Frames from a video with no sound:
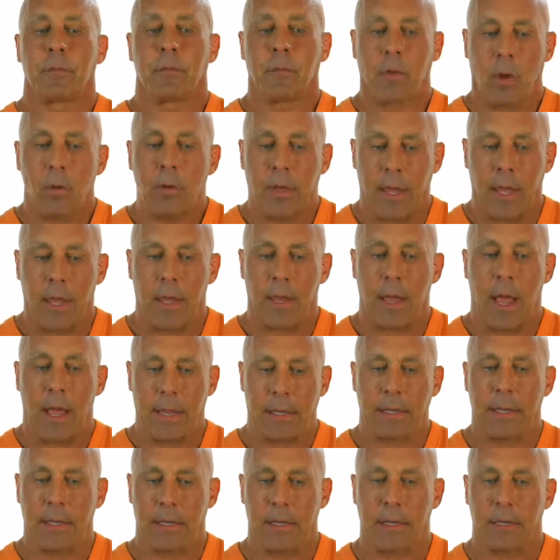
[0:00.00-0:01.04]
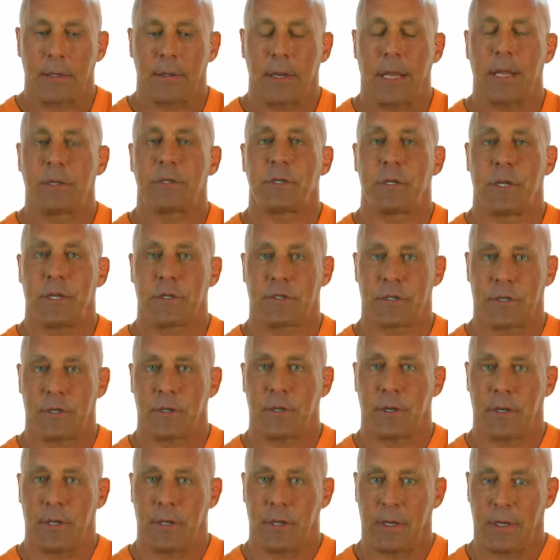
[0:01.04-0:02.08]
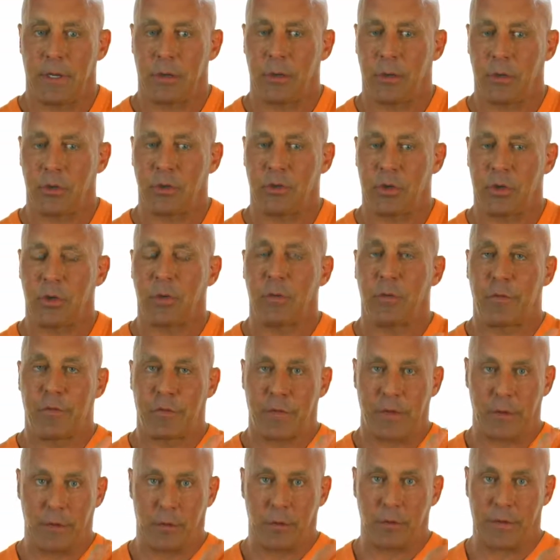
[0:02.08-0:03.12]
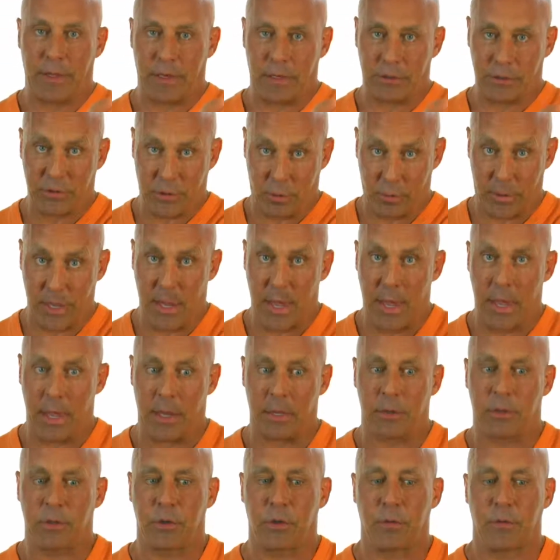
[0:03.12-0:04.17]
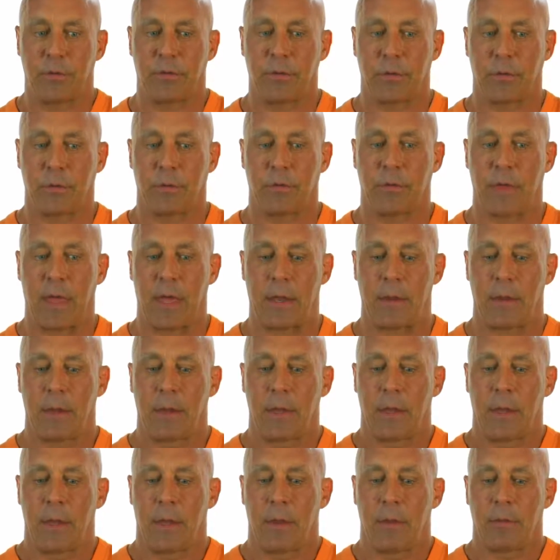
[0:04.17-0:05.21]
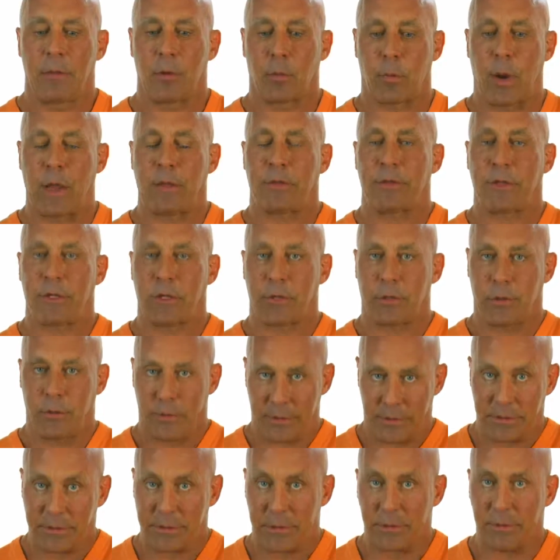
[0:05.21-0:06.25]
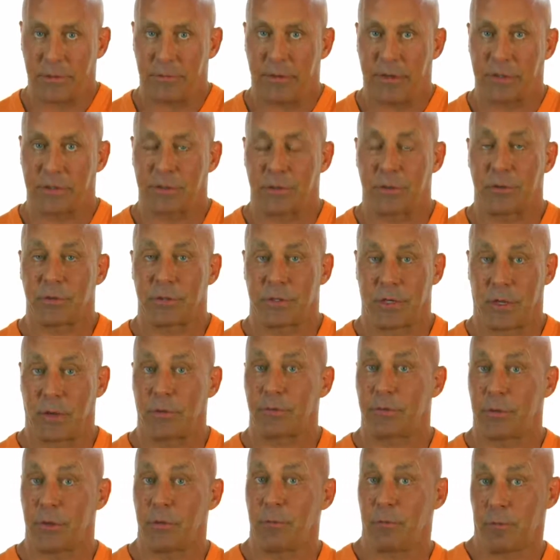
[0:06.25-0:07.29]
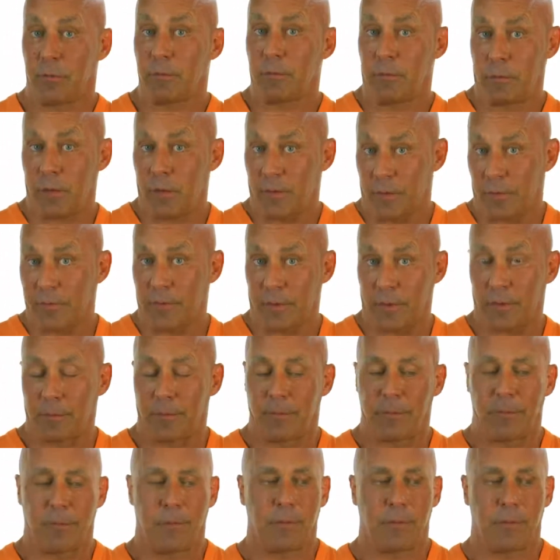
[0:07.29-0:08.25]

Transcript: okay, I get it. Do you feel that it's okay? Do you feel that the right thing to do is to invest in yourself? Do you feel